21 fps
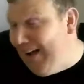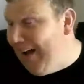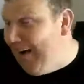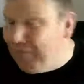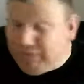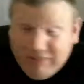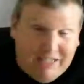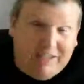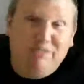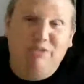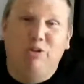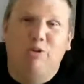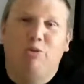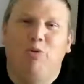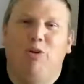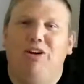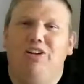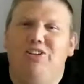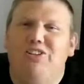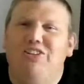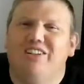I'm giving the
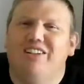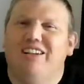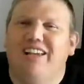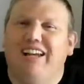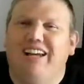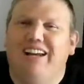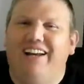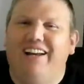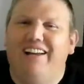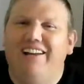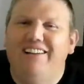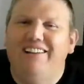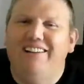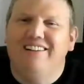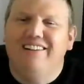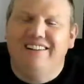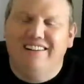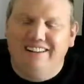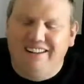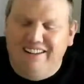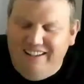1 to Atlanta.
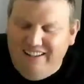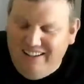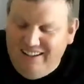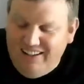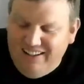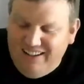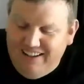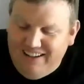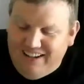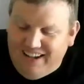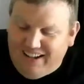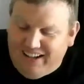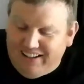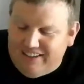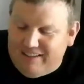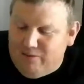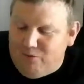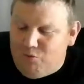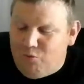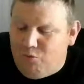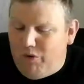I got
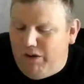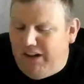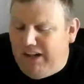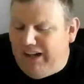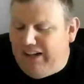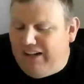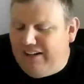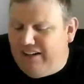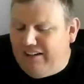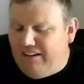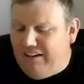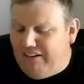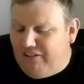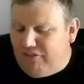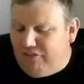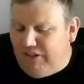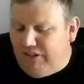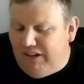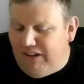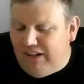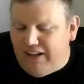them winning,
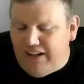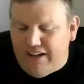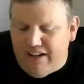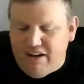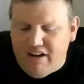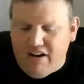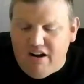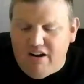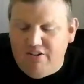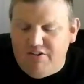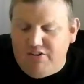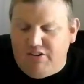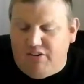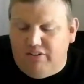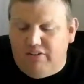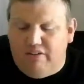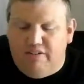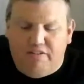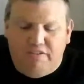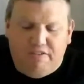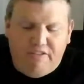covering, and under
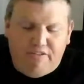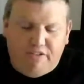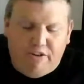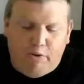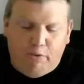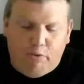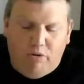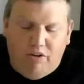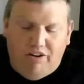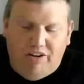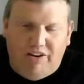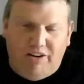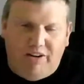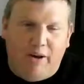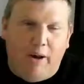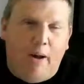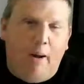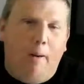on the 51.